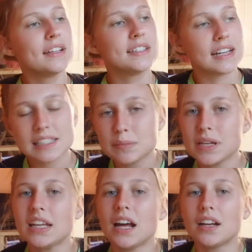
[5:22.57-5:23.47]
it doesn't
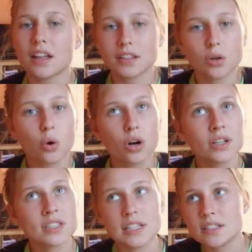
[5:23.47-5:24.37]
mean another
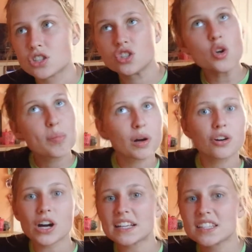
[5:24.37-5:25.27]
horse is super
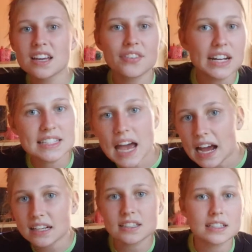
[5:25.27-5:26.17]
aggressive and
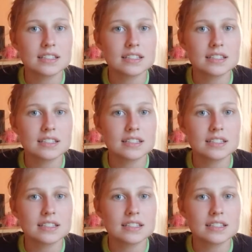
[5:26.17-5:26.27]
attack,